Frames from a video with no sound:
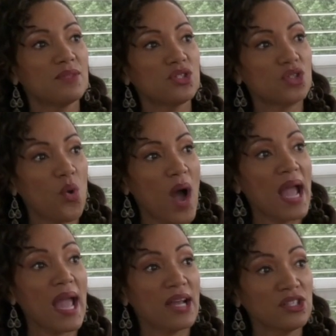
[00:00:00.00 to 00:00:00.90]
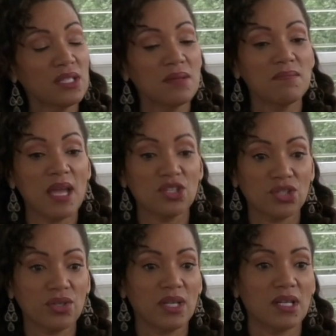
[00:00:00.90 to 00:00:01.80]
so I actually made
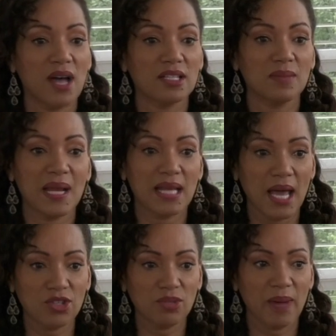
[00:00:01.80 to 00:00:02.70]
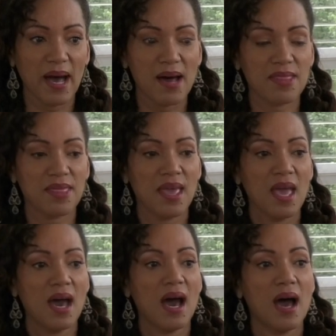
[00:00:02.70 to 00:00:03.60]
sure and got to my naturopath
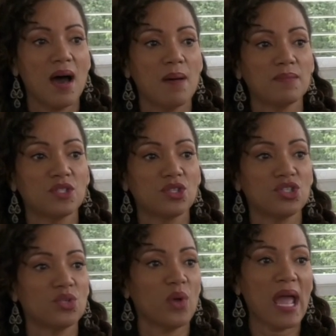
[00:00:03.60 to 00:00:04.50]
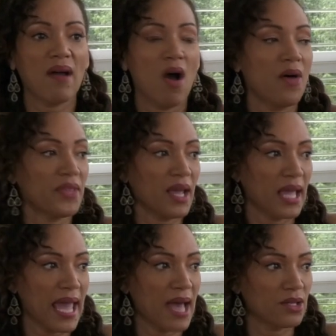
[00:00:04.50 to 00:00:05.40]
to do all that I
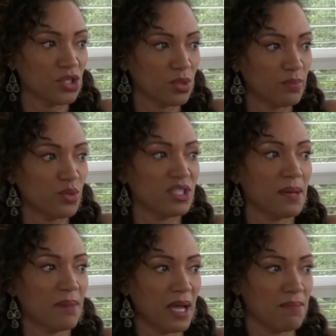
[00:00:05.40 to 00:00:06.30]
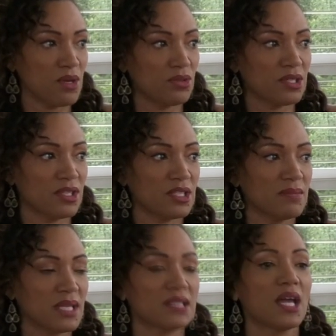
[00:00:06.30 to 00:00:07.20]
can to boost up my immune
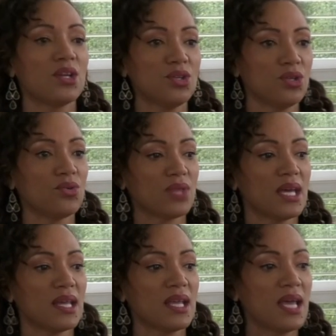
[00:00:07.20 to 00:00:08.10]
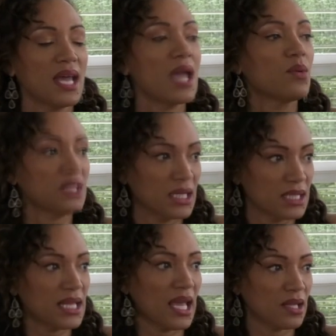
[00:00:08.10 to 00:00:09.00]
system, because I knew that it was going
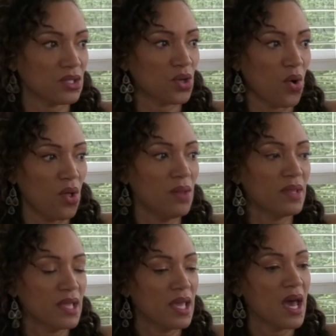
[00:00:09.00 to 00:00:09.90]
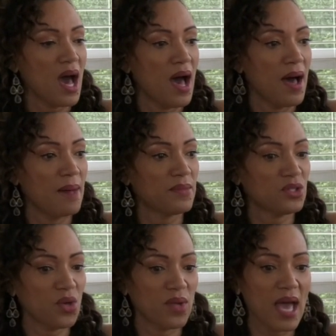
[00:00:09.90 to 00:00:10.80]
to take its toll.
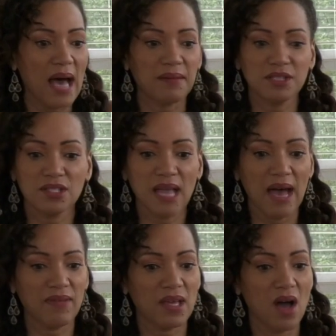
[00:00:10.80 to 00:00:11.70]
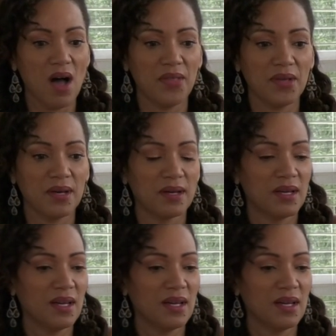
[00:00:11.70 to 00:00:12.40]
So yeah, just having all the